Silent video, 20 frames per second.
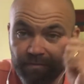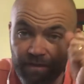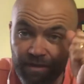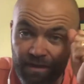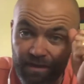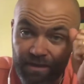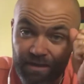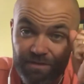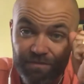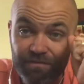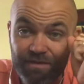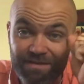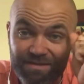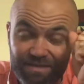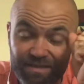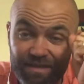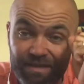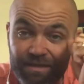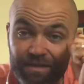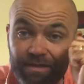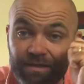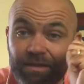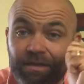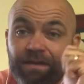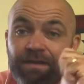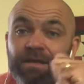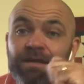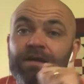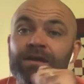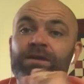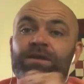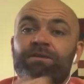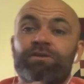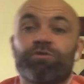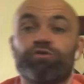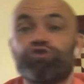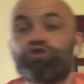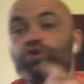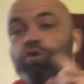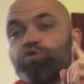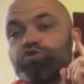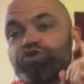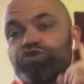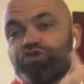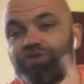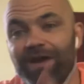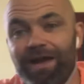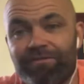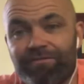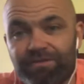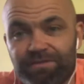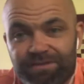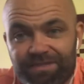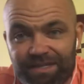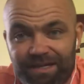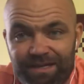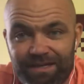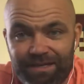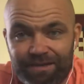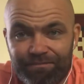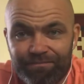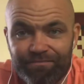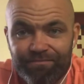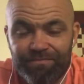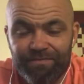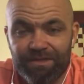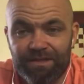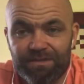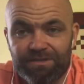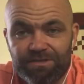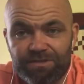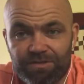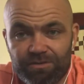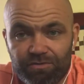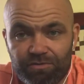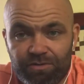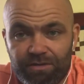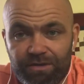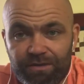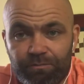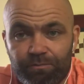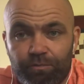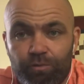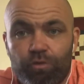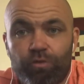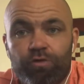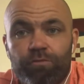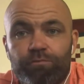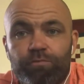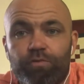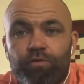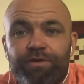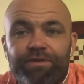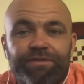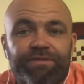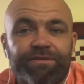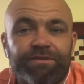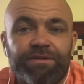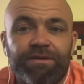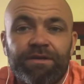It's fascinating. There's no travel time. This is another important point.